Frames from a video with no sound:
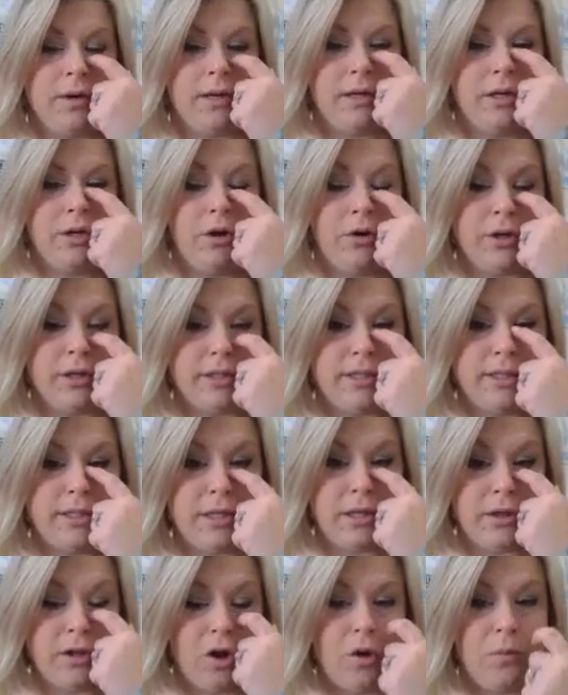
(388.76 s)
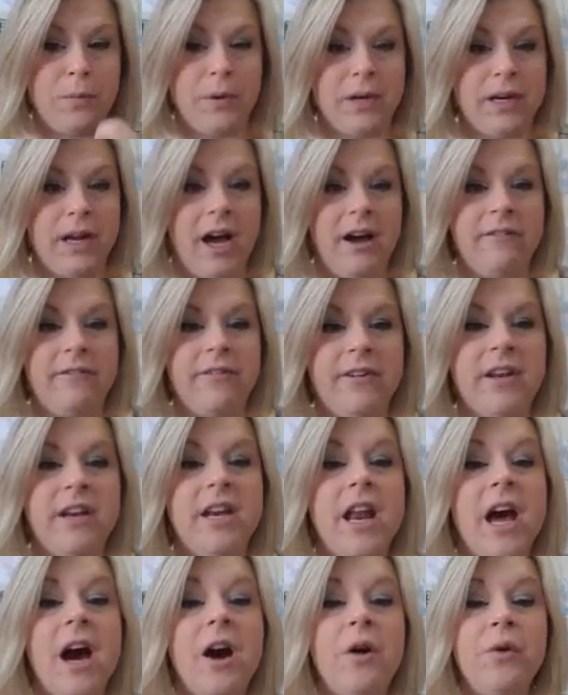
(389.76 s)
noticed the open
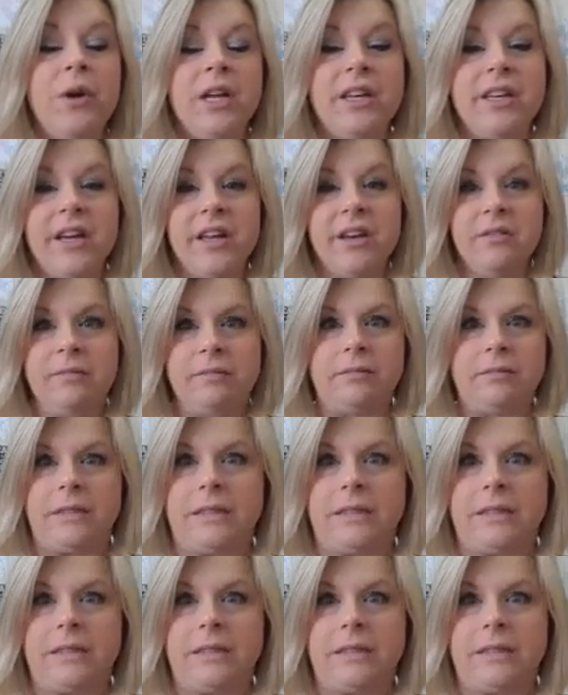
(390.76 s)
coffin. Now he did.